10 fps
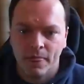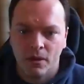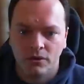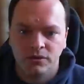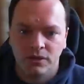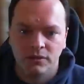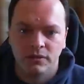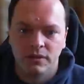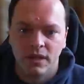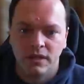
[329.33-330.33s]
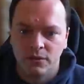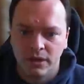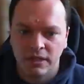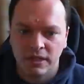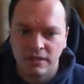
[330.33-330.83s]
Also, it's
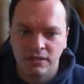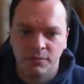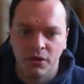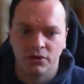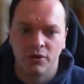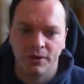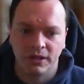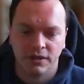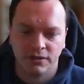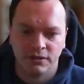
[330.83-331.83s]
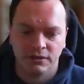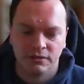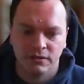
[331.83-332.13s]
quick and easy to block comment code.